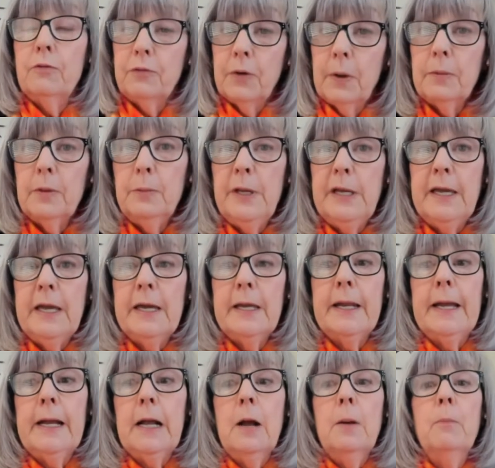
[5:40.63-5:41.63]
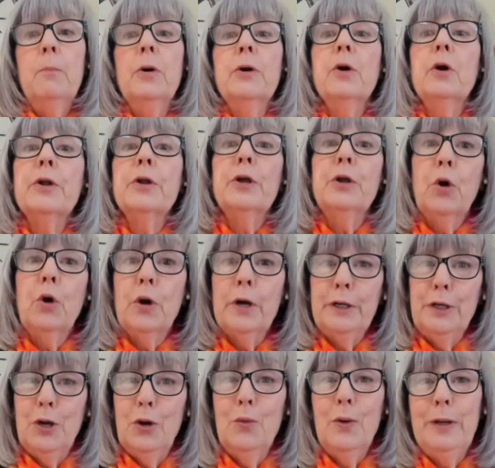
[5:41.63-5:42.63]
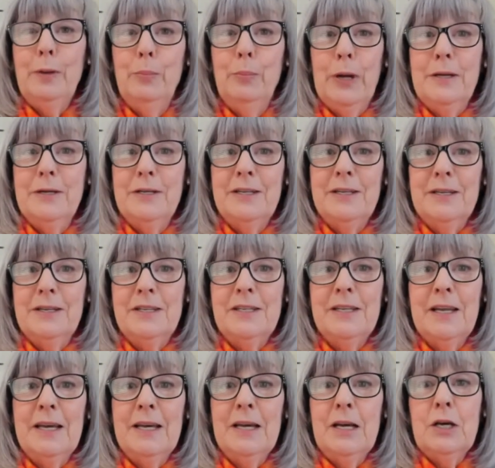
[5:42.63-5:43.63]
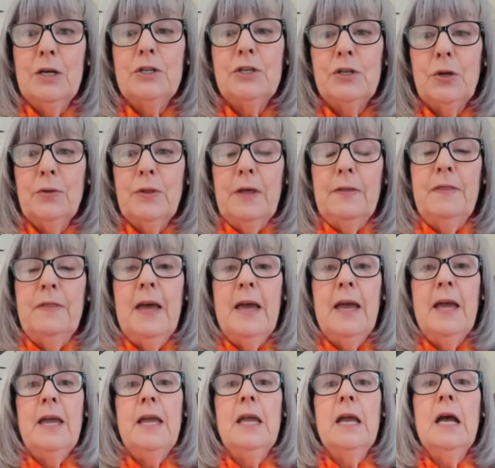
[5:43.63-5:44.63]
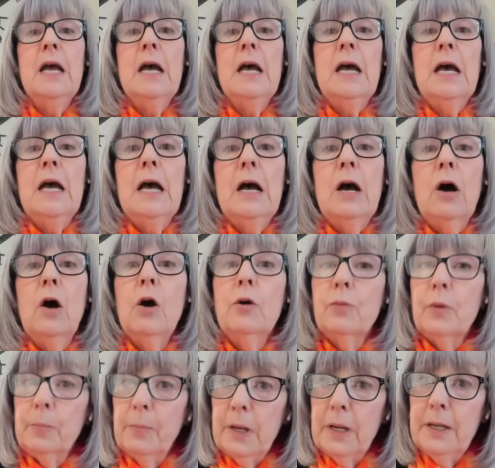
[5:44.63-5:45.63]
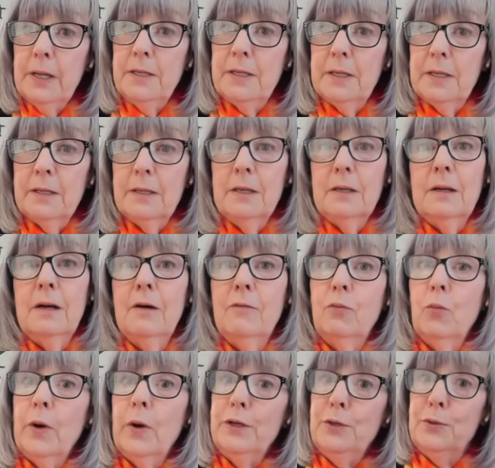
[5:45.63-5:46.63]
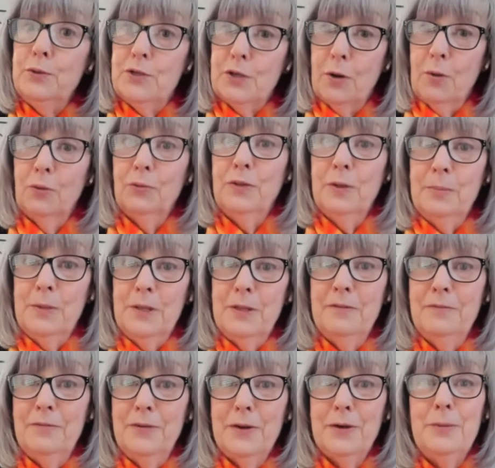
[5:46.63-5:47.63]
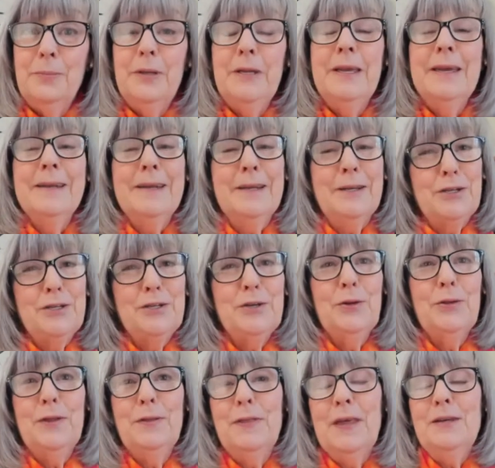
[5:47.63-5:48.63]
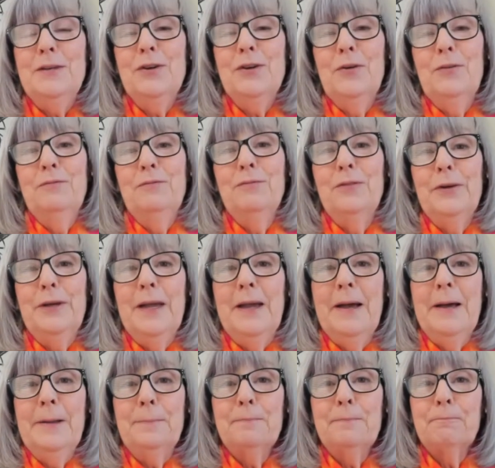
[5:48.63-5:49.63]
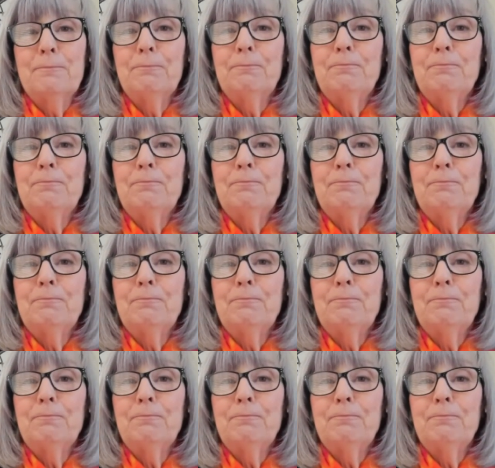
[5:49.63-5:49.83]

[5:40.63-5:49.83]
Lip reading: from the beginning, but on an ongoing basis, so that they are reminded of what you told them in the very beginning so that they don't forget.